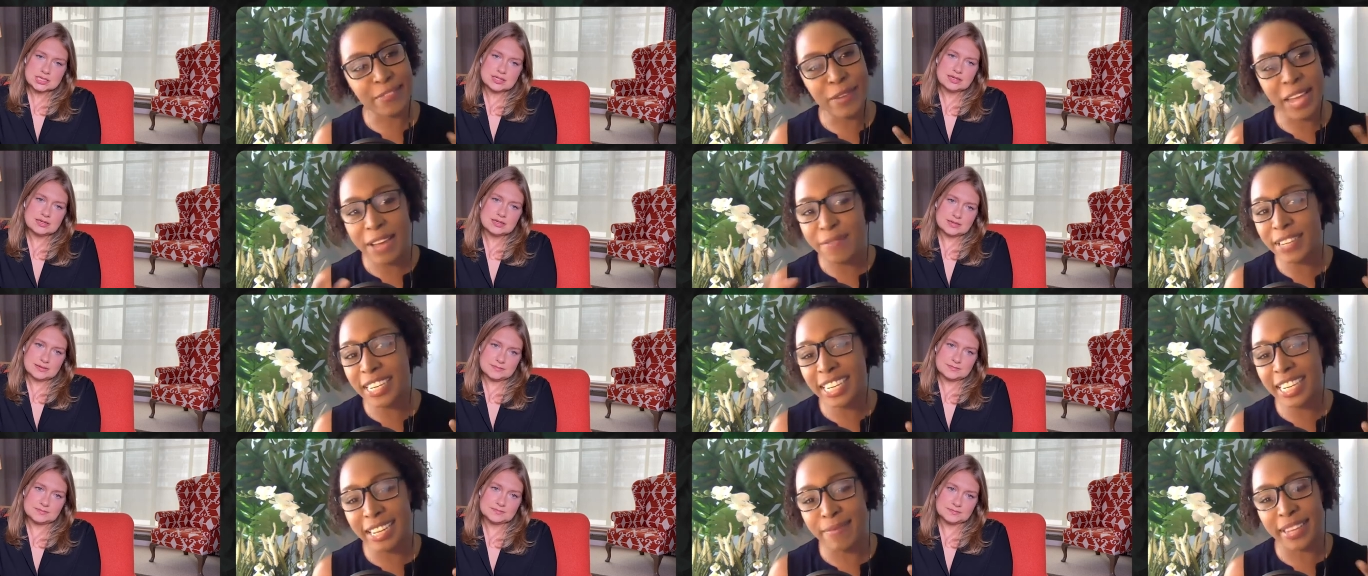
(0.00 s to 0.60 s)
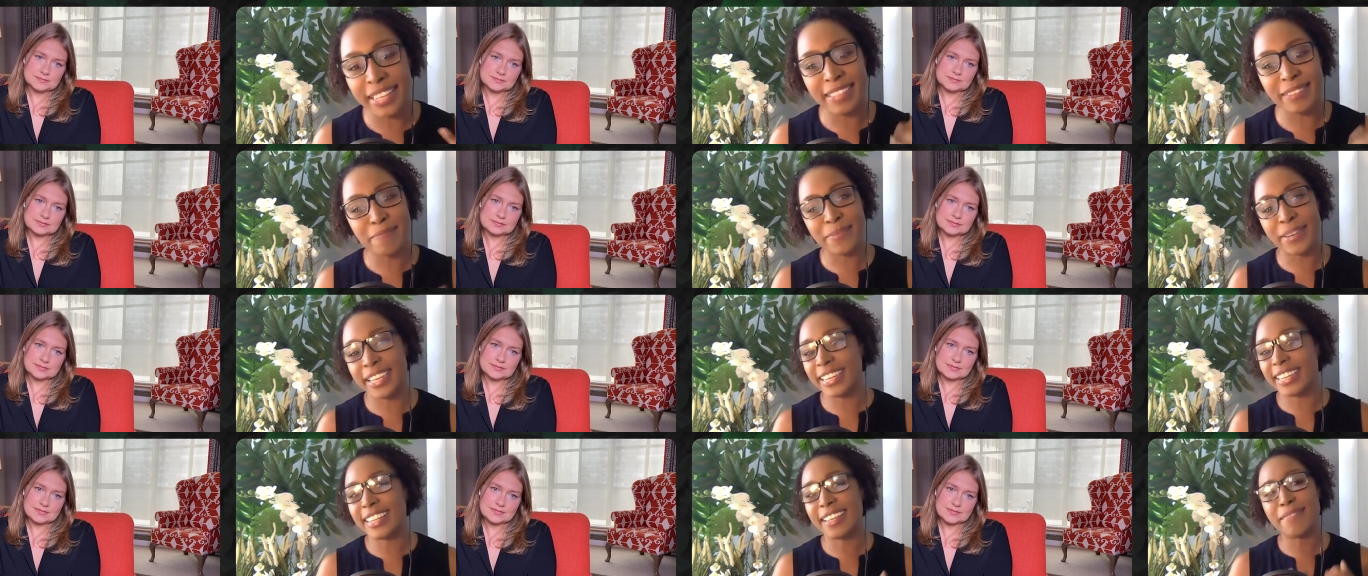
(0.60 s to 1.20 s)
Speaker 1: we have a limit,
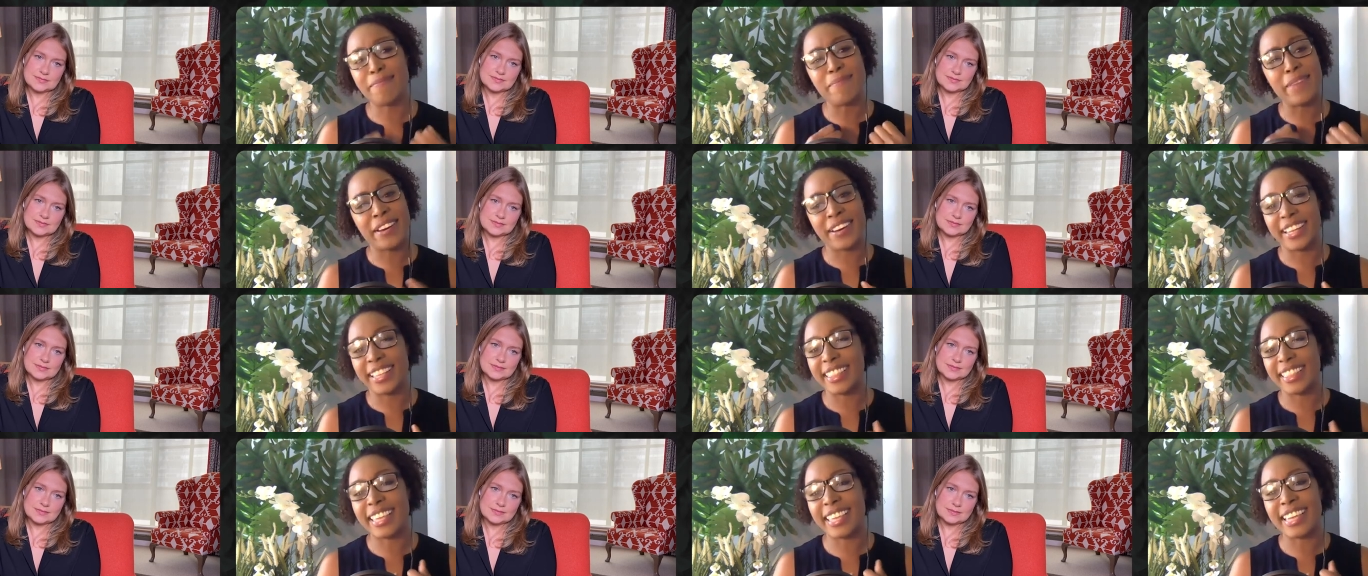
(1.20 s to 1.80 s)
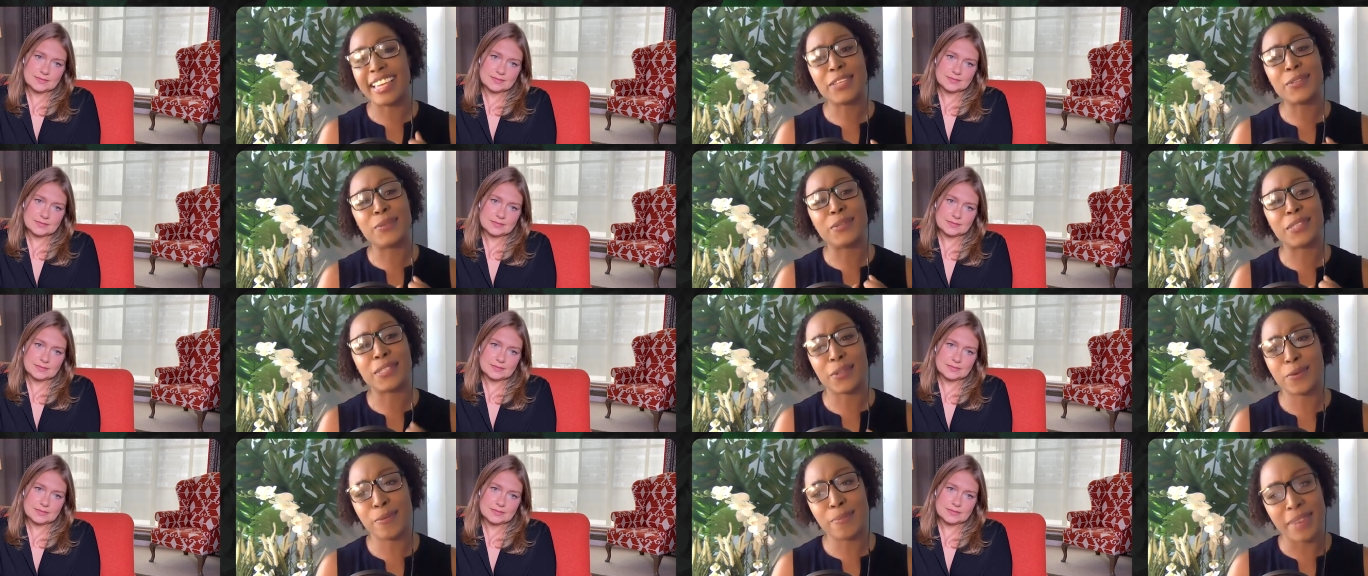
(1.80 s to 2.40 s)
but Merritt, thank
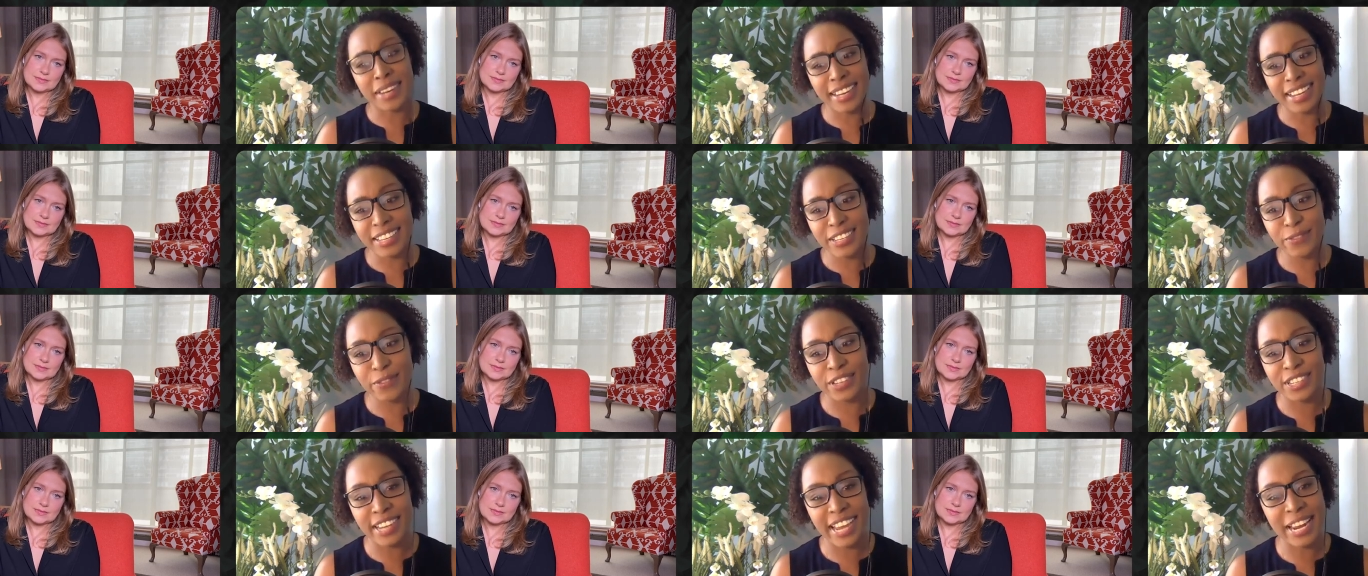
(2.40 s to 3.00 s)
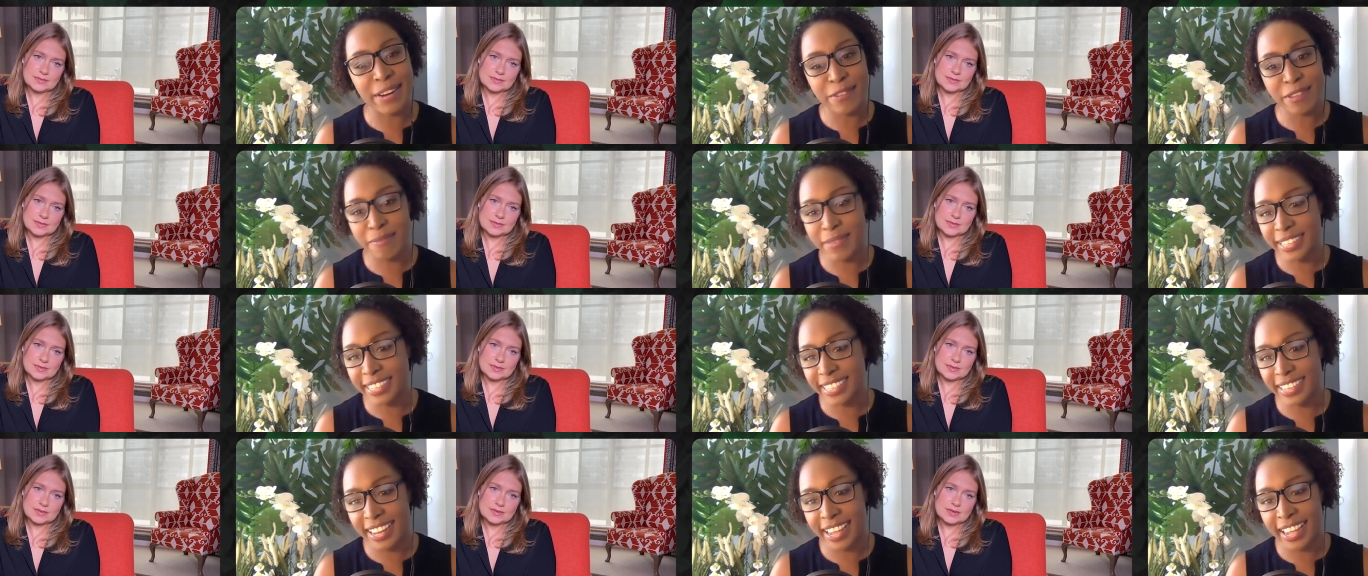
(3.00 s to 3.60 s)
you so much for chatting
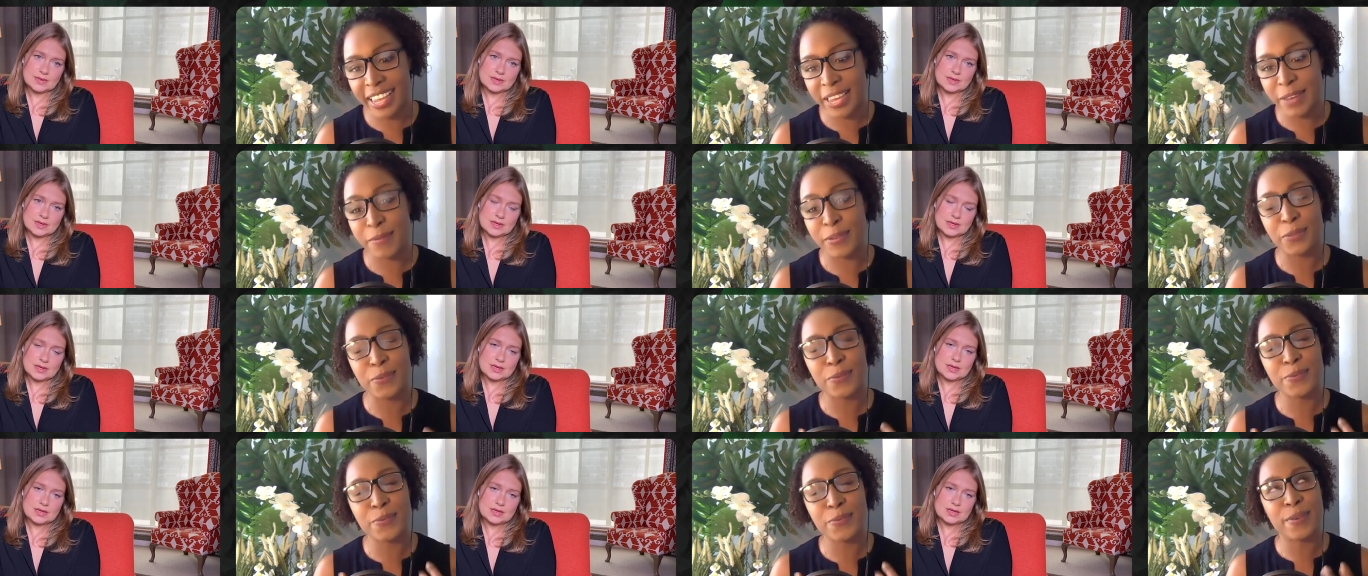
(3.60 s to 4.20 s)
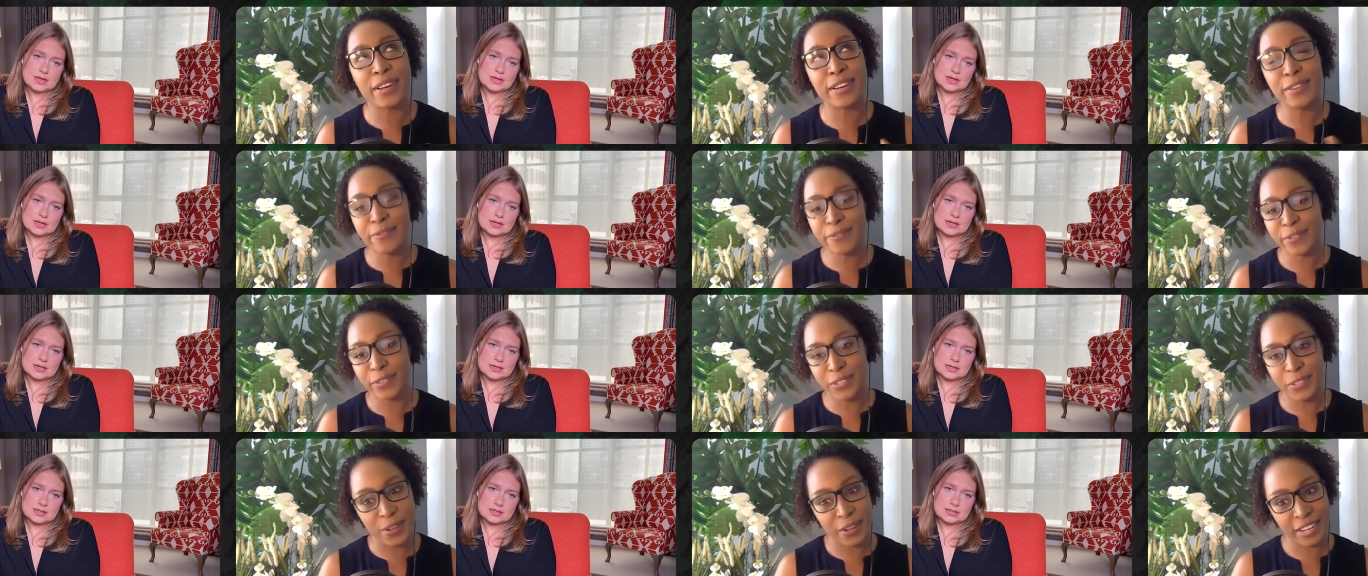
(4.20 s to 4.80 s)
with me today. It was
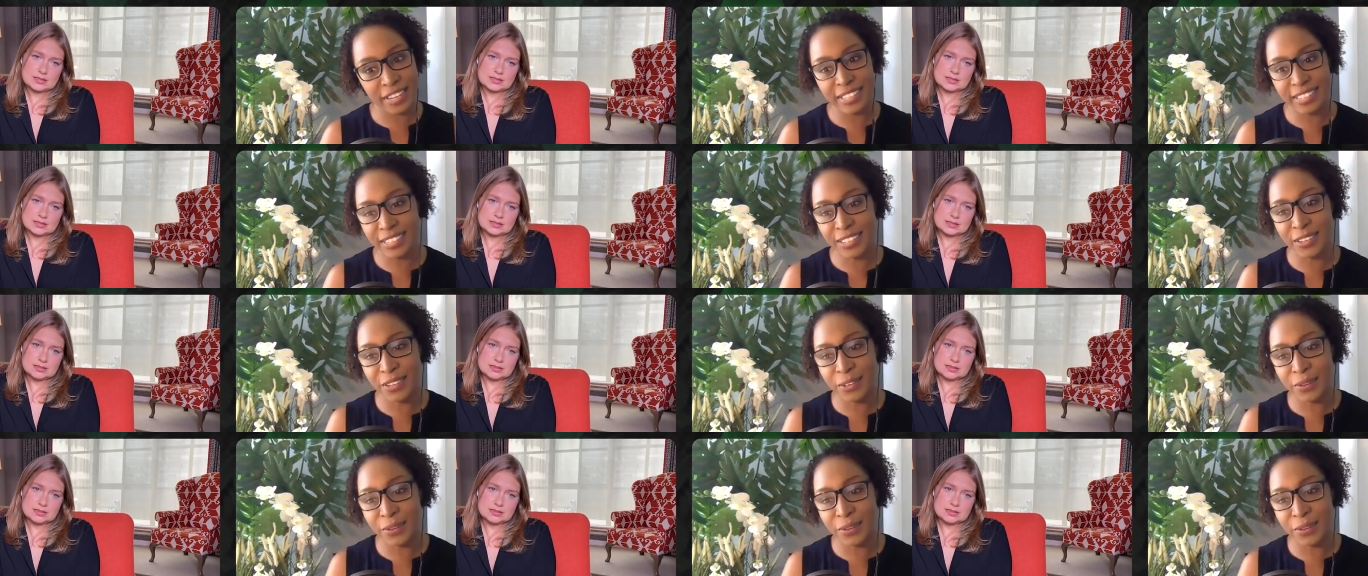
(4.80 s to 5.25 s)
wonderful talking to